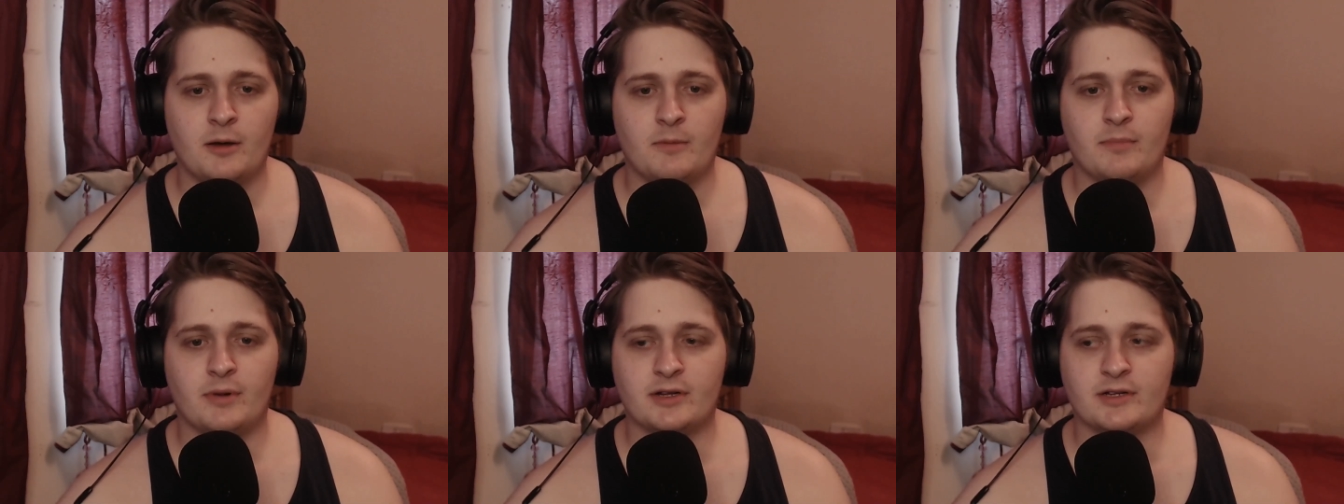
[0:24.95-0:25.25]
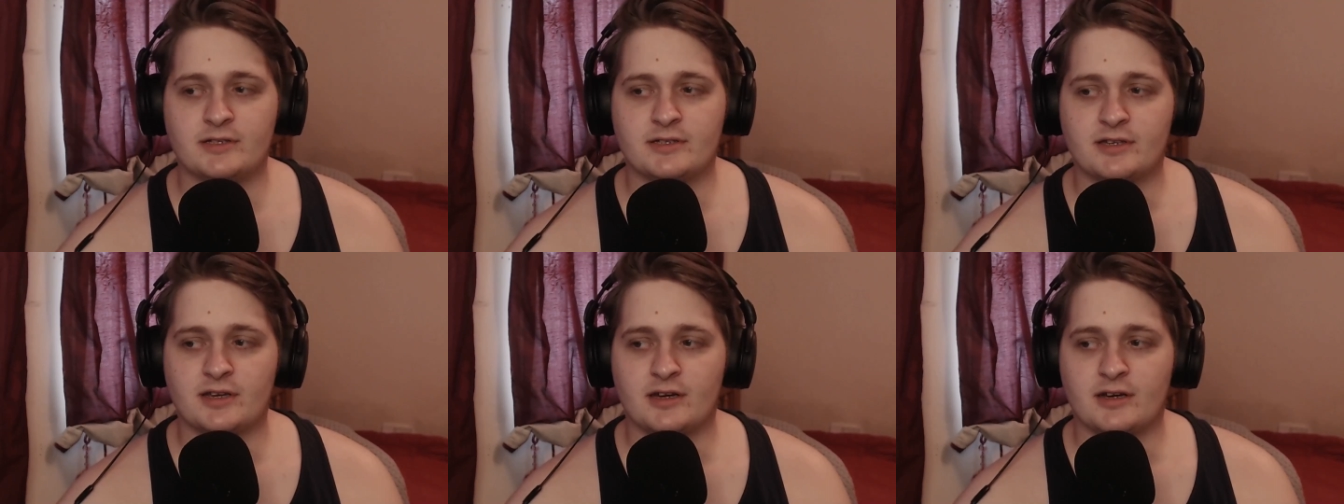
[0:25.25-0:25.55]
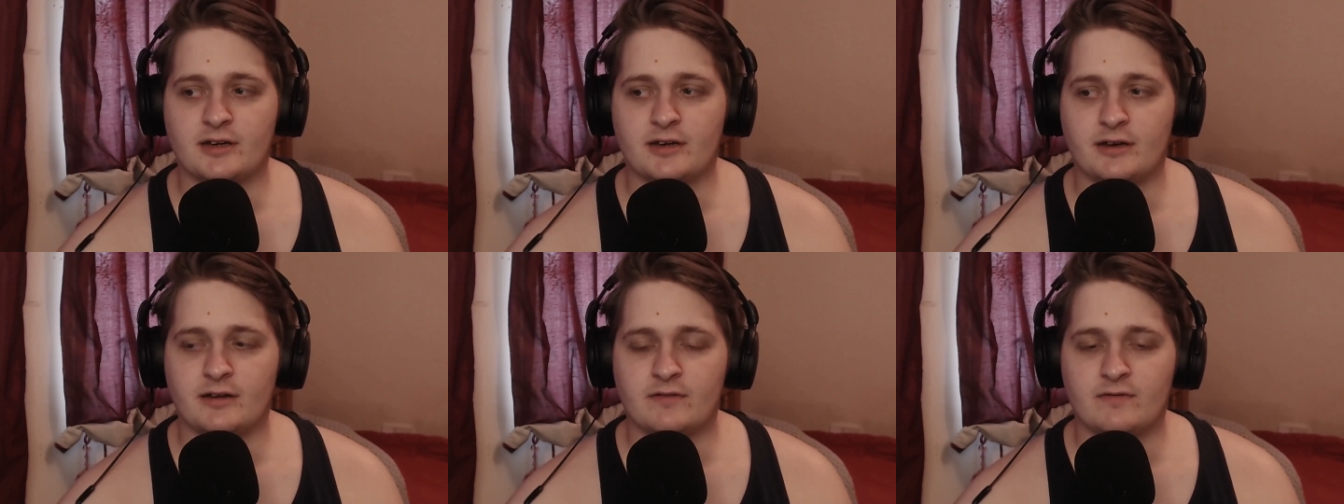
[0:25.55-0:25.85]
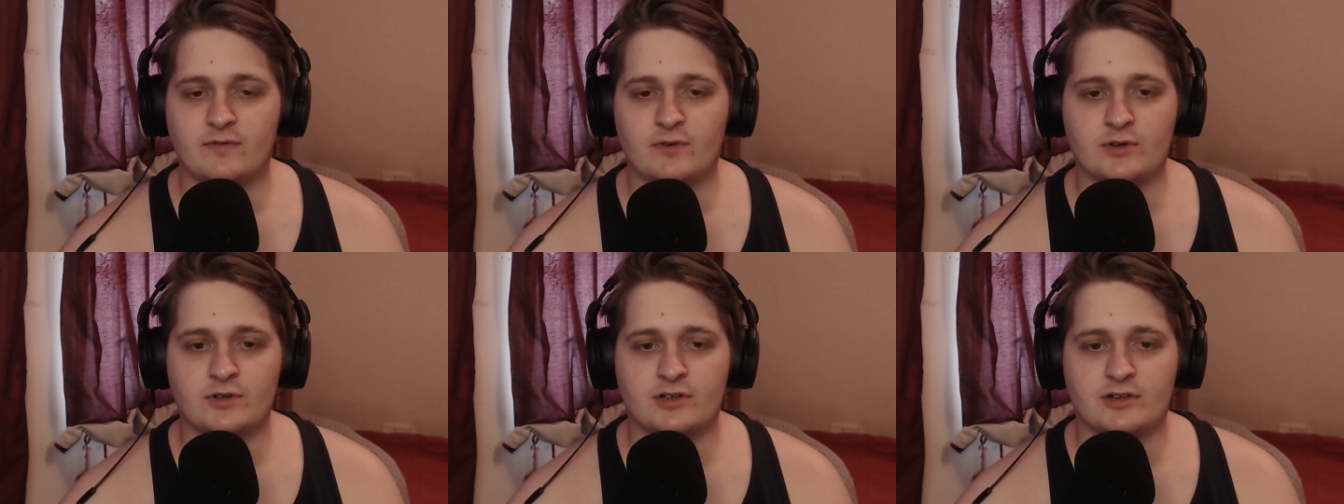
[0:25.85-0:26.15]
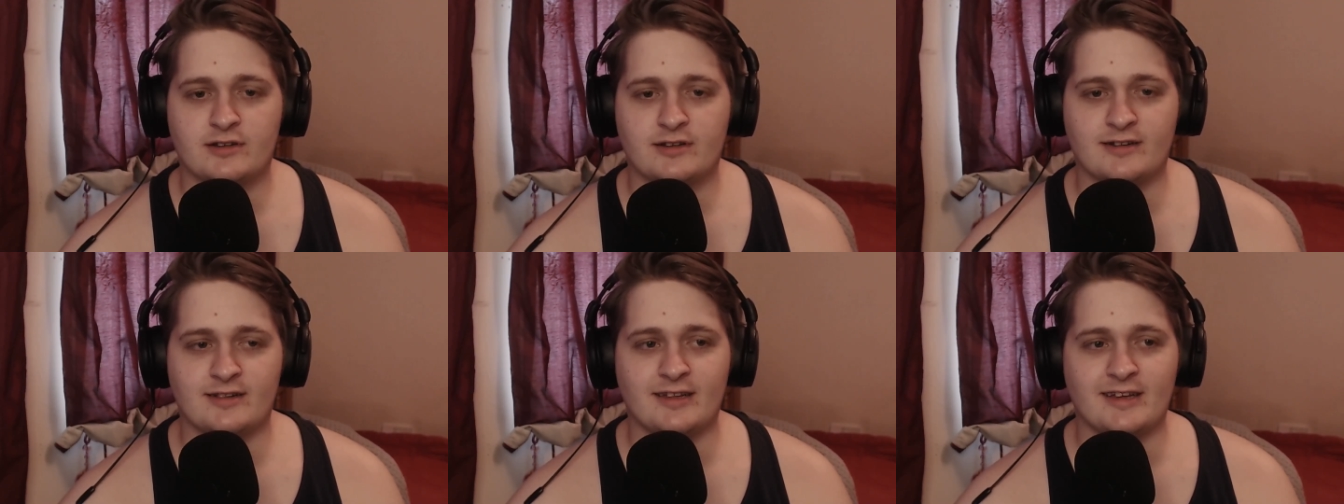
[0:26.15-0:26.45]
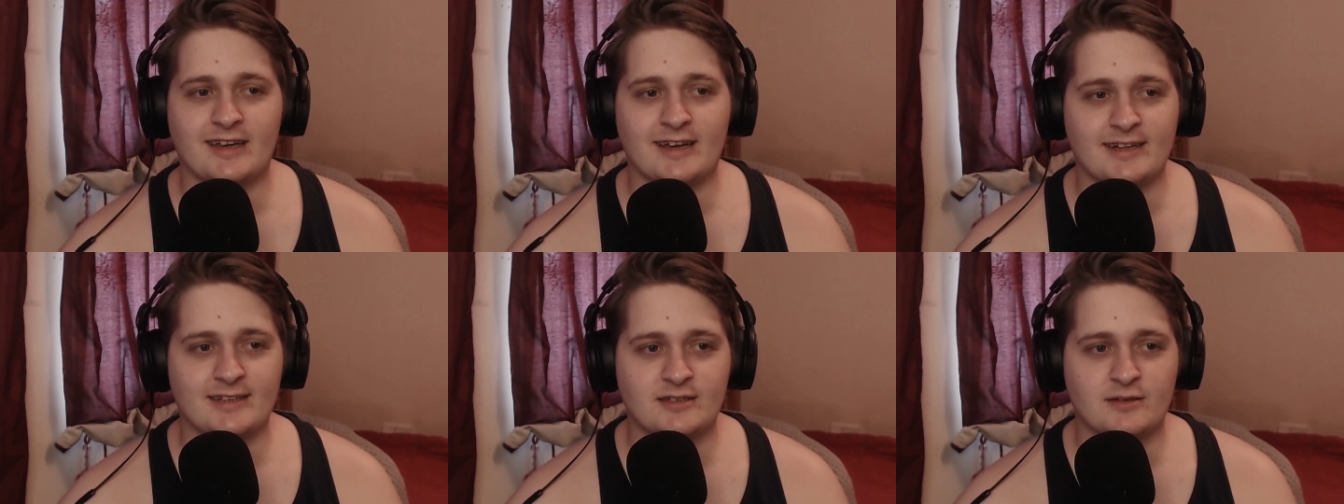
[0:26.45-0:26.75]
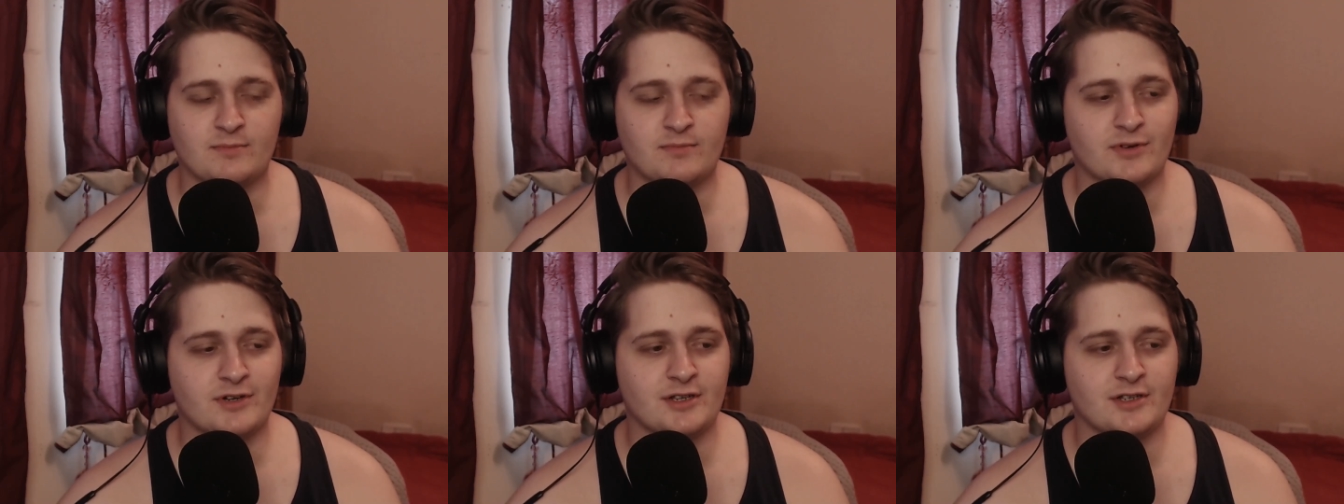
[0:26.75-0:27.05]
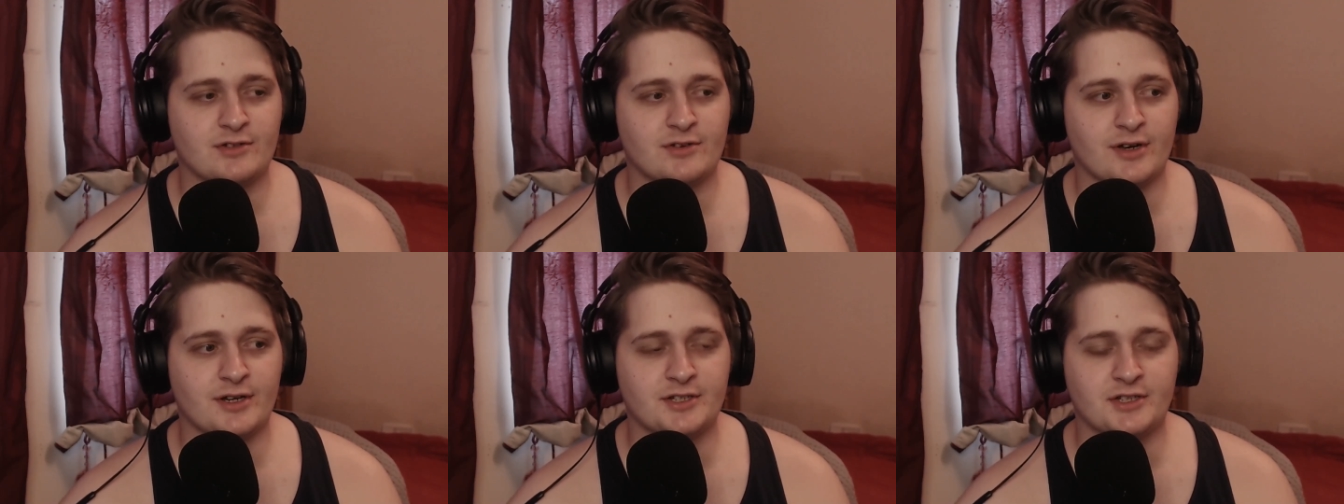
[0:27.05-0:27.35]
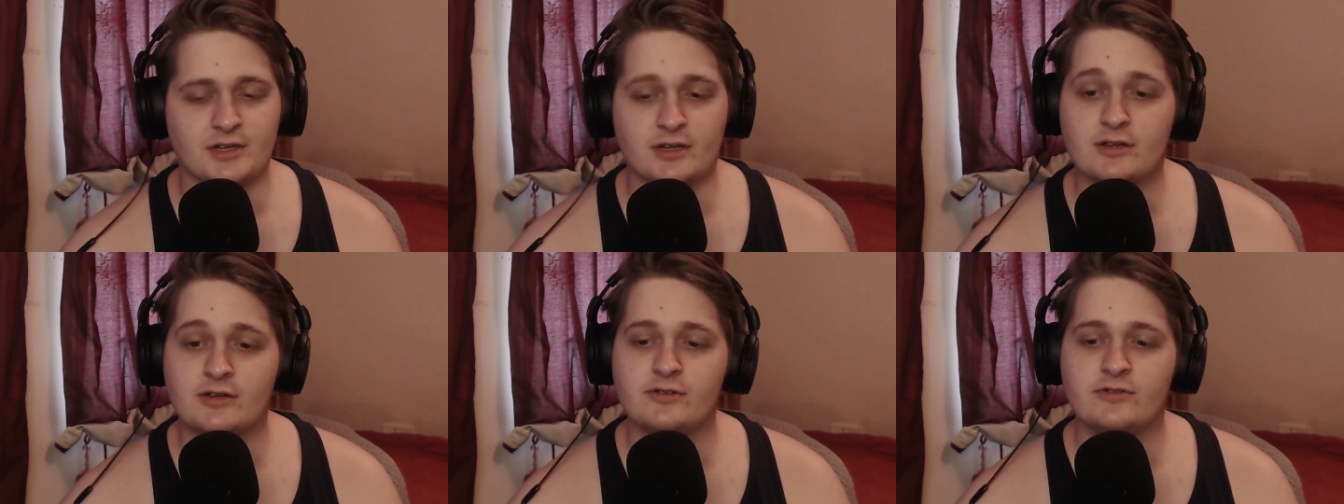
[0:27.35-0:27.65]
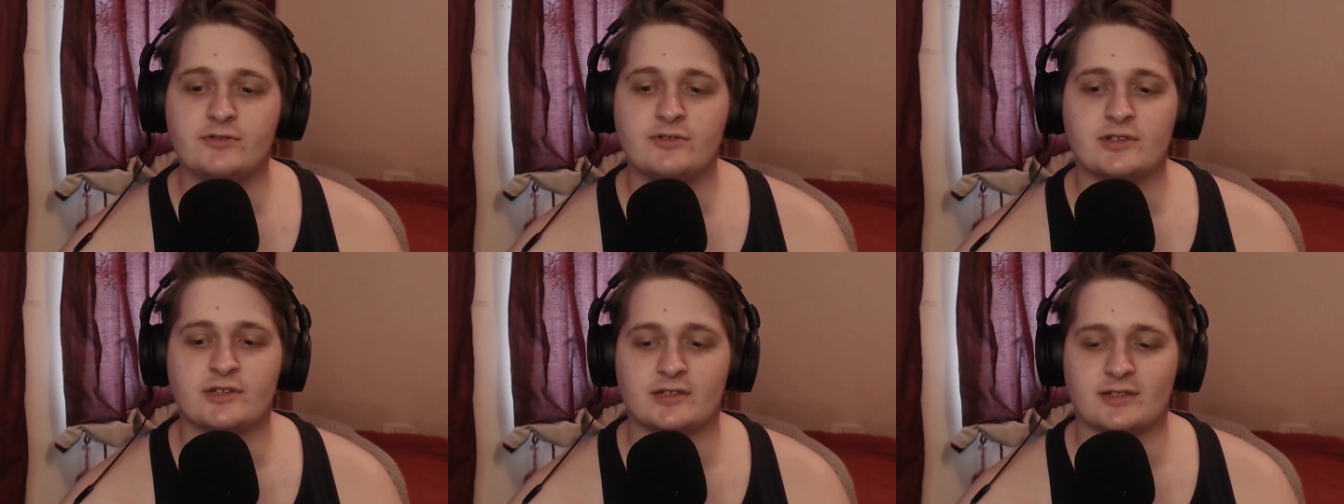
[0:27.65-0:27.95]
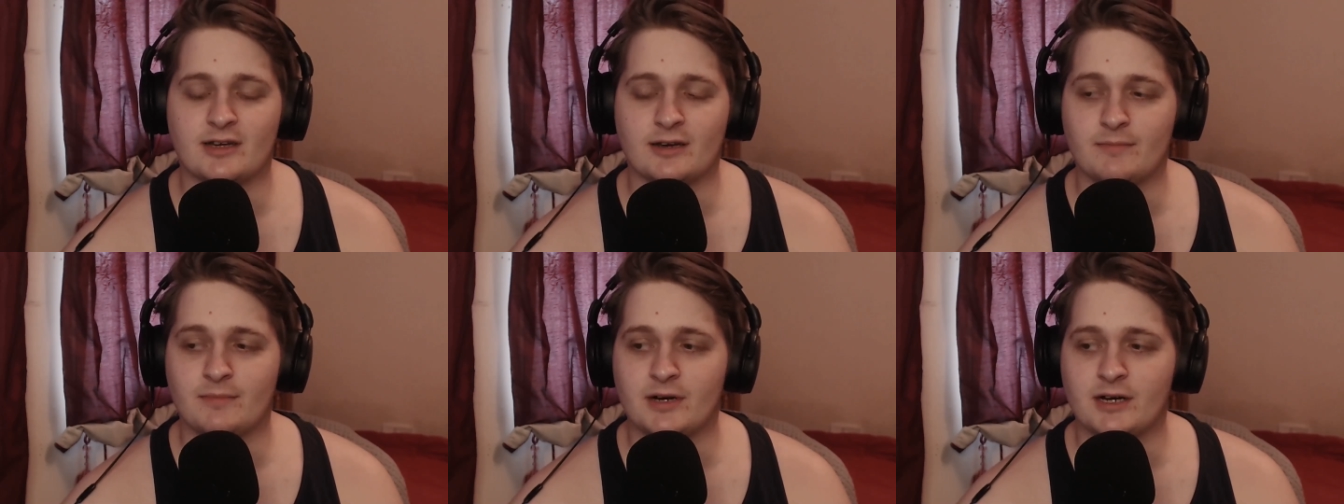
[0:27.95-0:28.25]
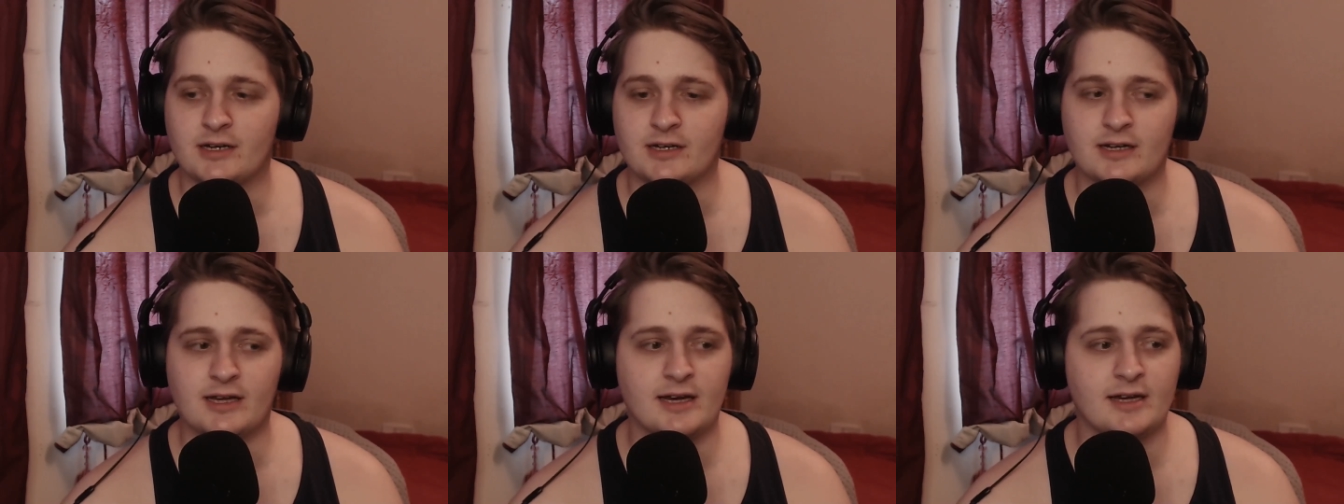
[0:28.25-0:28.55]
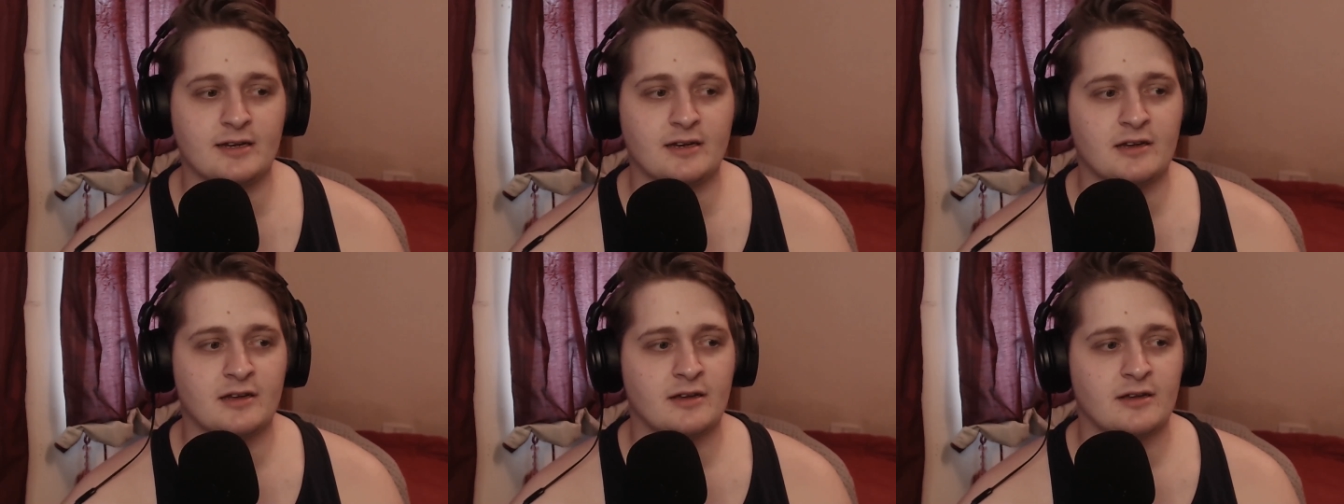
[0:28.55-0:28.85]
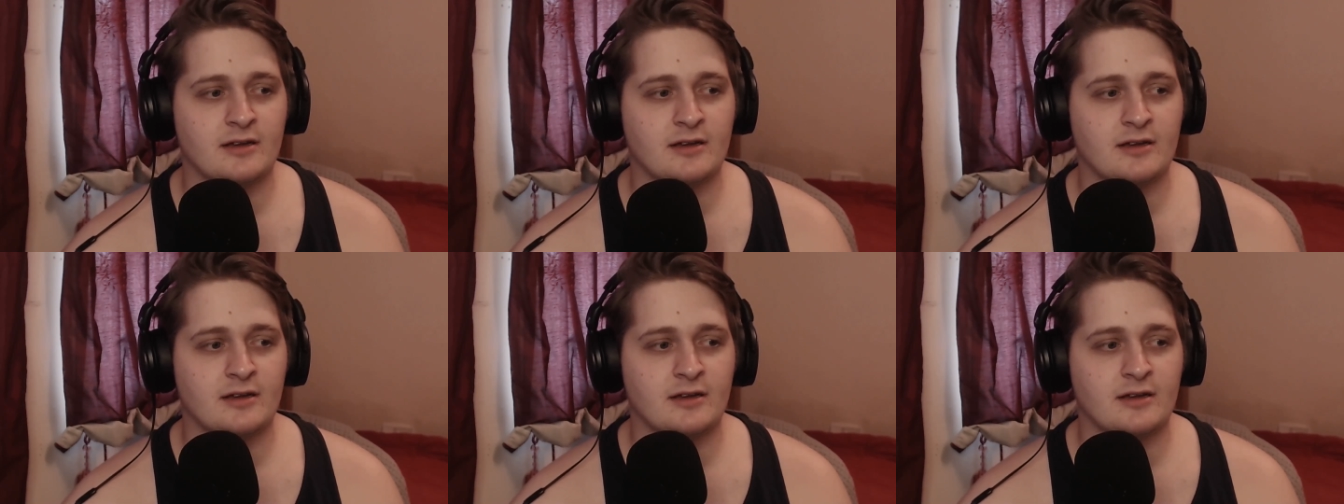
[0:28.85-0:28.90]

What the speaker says: but unfortunately I had some pretty tragic news, is that my nan